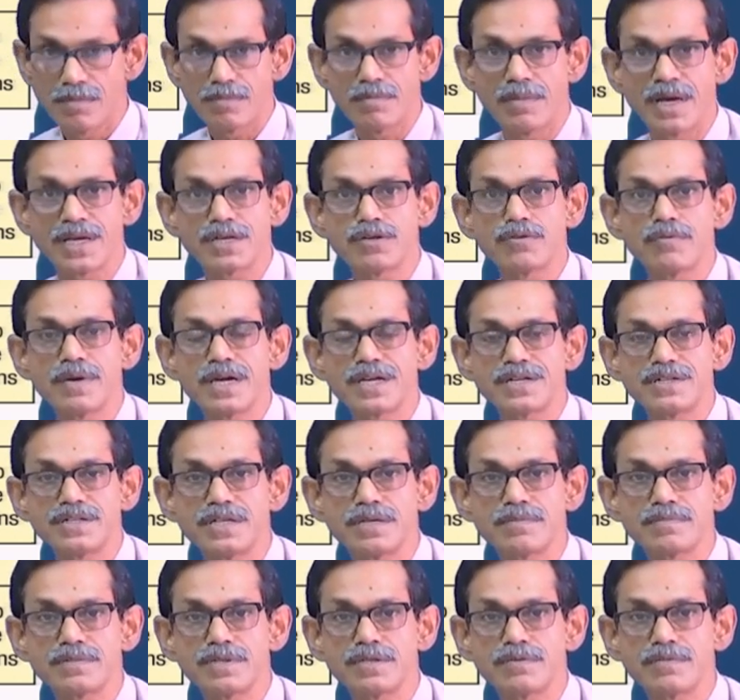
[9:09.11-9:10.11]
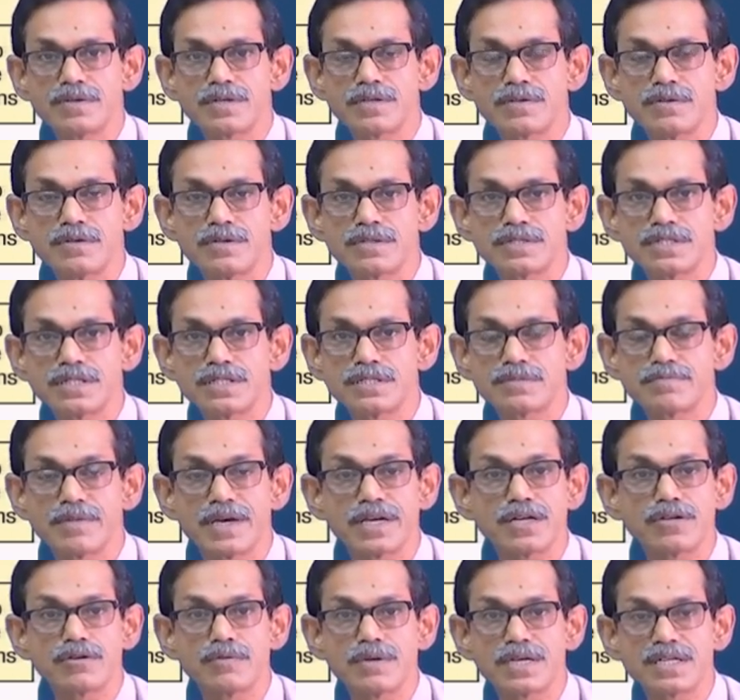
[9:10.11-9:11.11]
Mycobacterium tuberculosis,
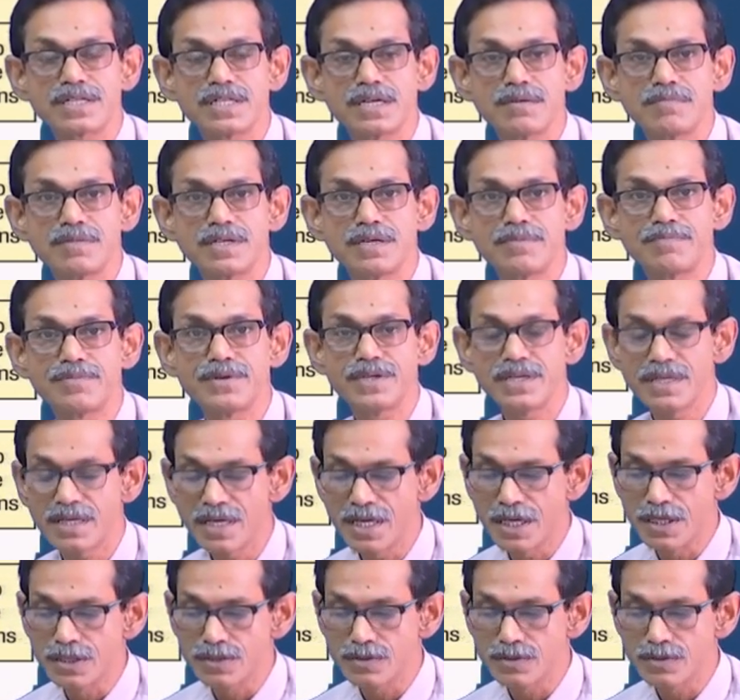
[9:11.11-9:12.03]
Mycobacterium leprae.